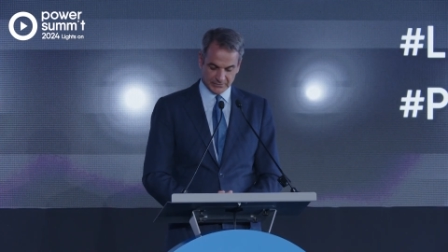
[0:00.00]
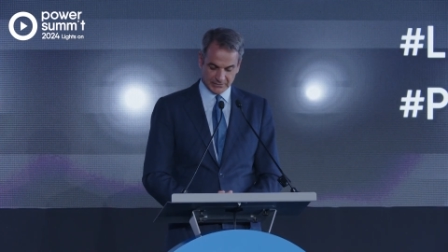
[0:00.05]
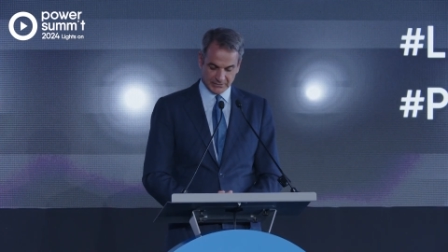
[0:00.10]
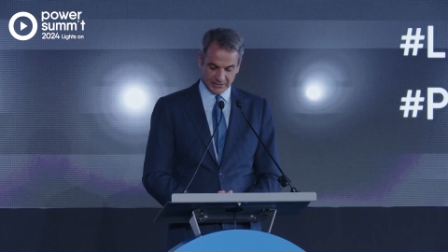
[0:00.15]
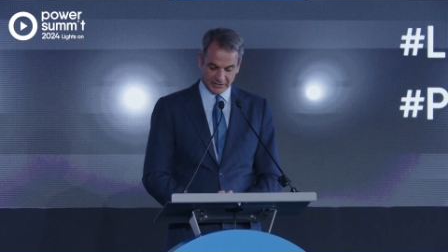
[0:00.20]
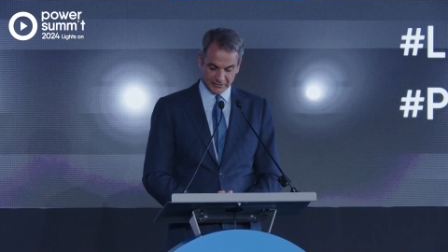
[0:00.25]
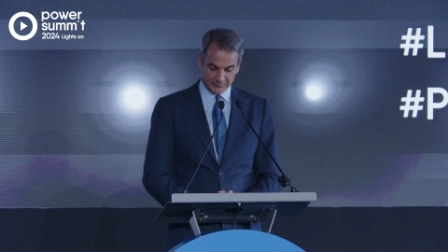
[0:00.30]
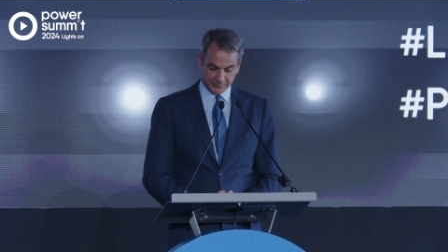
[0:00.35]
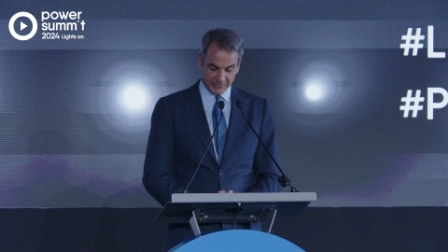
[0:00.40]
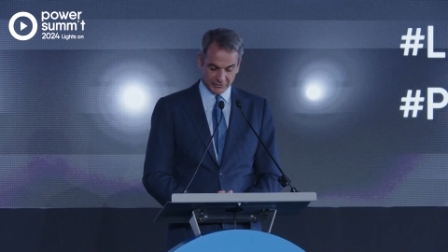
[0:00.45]

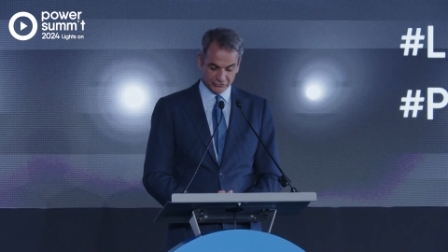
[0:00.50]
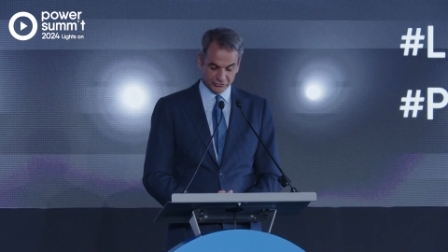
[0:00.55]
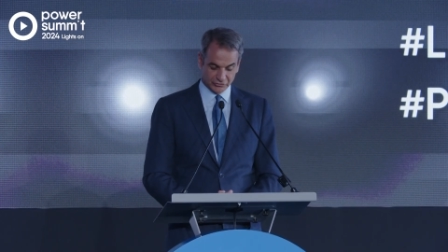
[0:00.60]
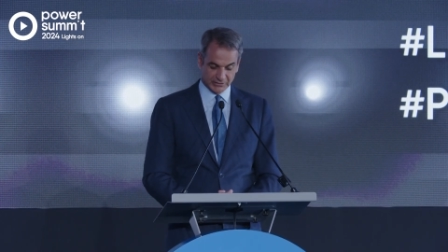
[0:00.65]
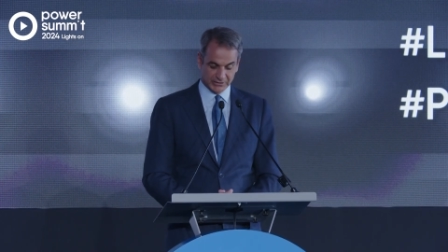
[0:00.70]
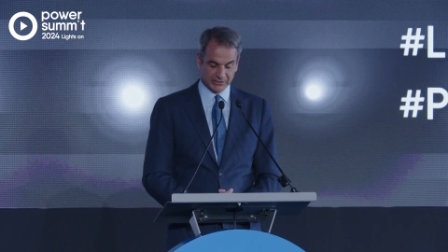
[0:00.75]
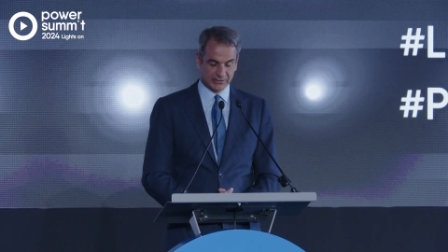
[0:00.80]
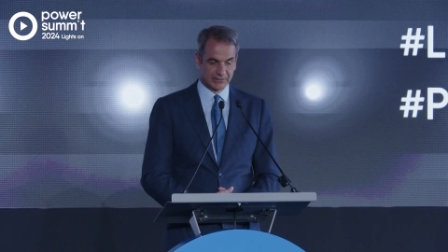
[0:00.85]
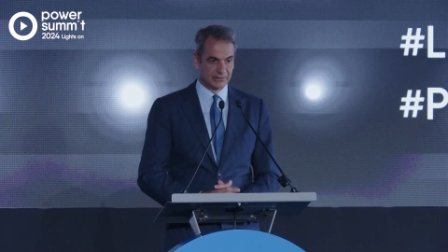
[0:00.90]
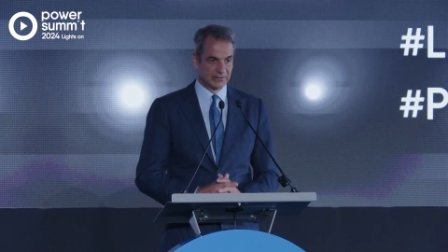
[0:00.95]

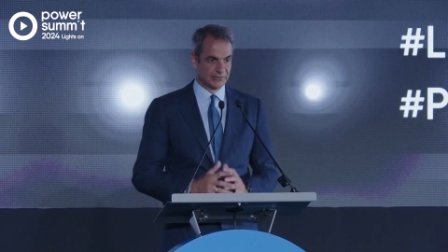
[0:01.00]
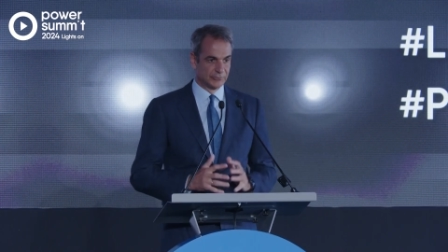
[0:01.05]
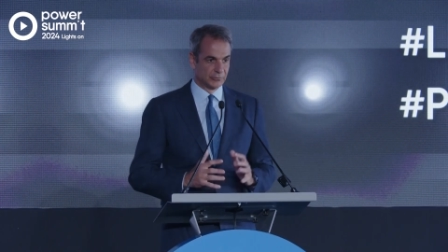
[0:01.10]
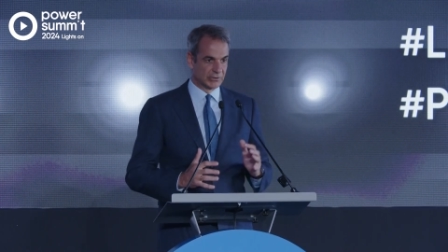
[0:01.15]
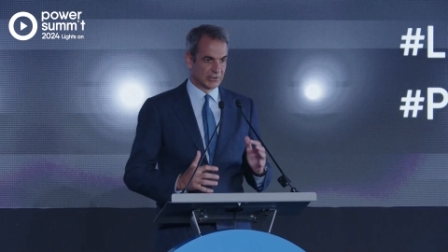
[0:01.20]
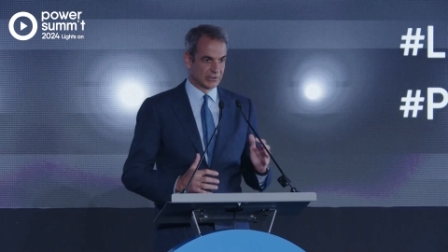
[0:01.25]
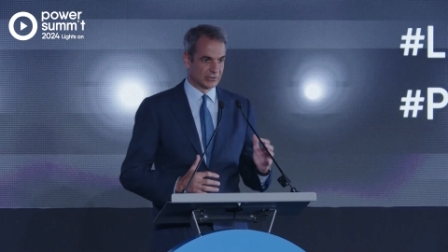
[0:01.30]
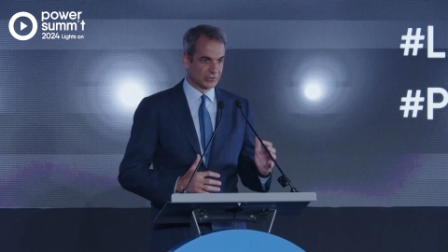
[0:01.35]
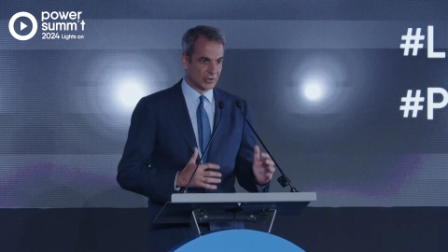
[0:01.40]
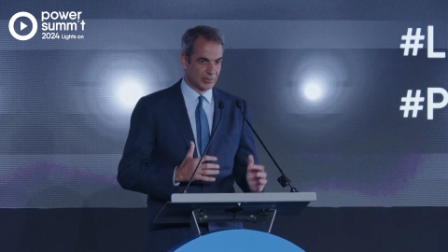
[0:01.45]
especially if we
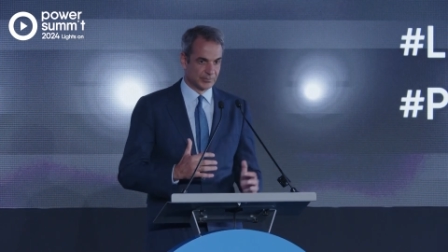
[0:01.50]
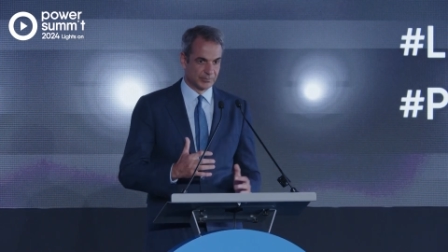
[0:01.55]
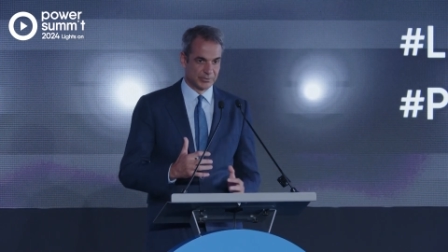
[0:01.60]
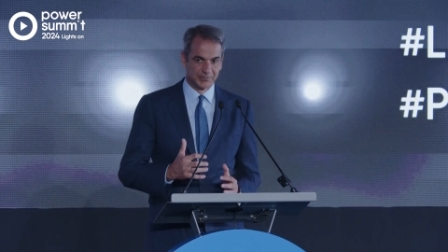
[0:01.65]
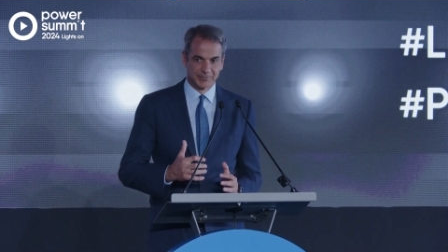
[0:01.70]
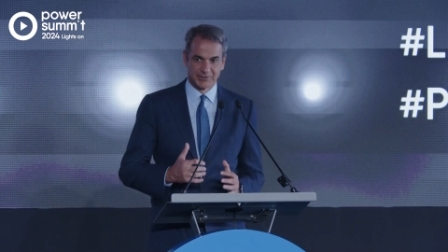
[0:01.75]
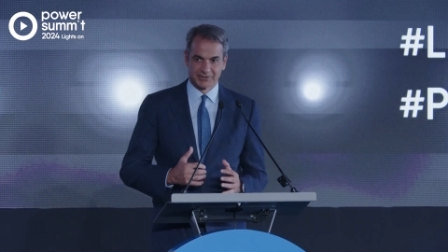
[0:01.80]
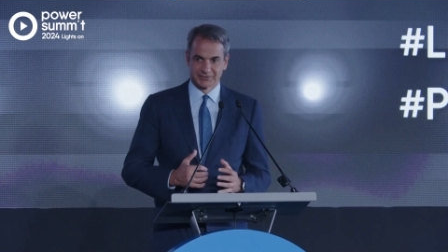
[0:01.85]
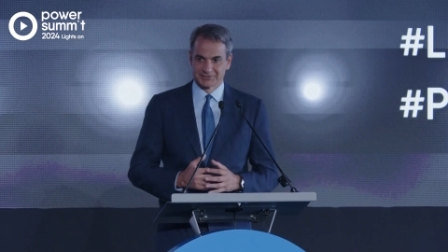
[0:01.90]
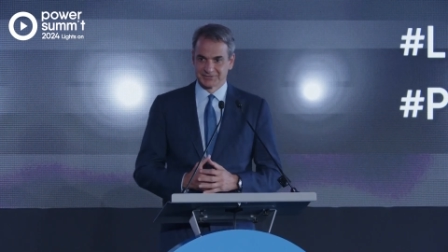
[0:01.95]
can
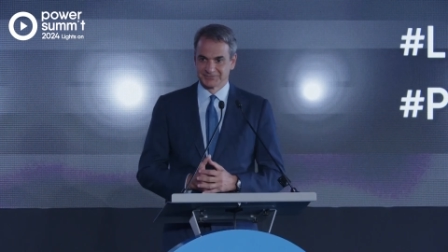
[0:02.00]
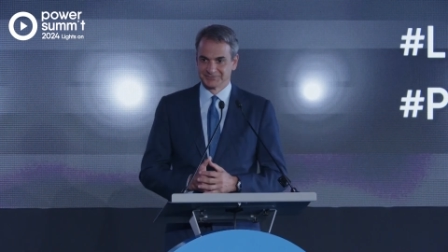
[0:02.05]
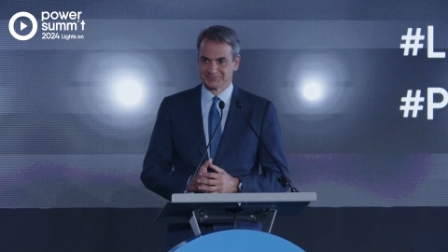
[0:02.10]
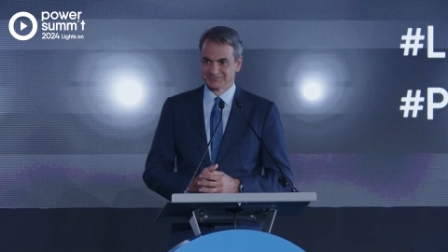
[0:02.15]
complement